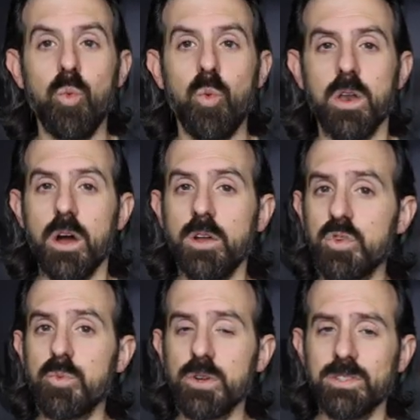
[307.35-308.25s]

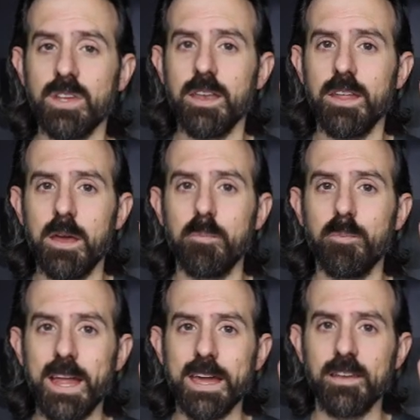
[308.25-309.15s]
100% het
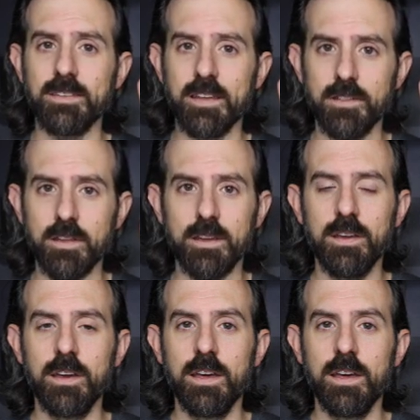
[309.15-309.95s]
black axanthic,